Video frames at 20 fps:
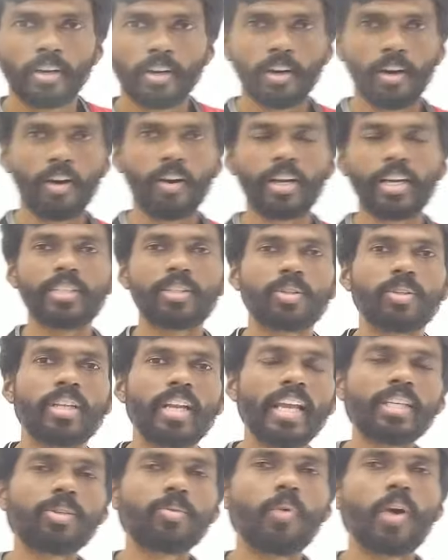Alright, so the
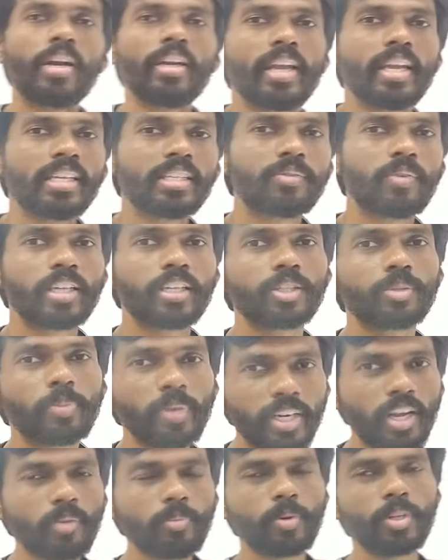next one is when the
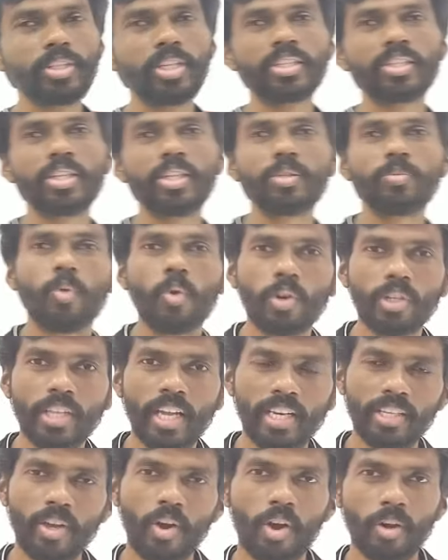speed of projection is more
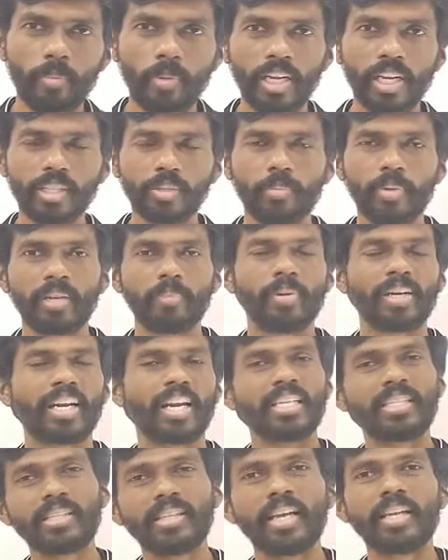than the orbital speed but
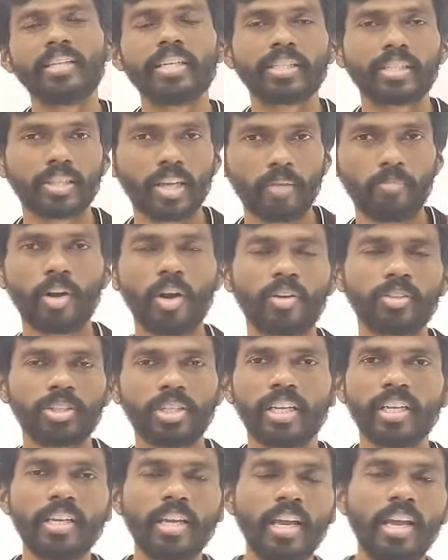less than the escape
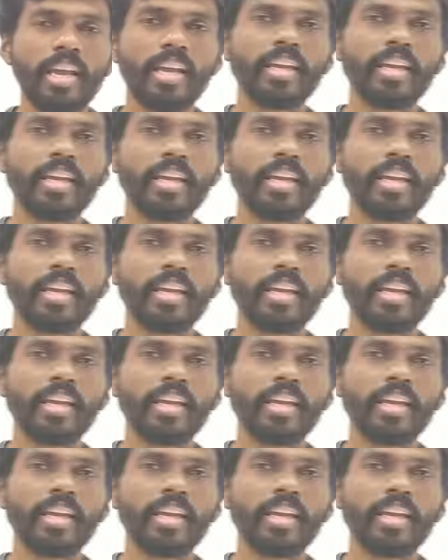velocity.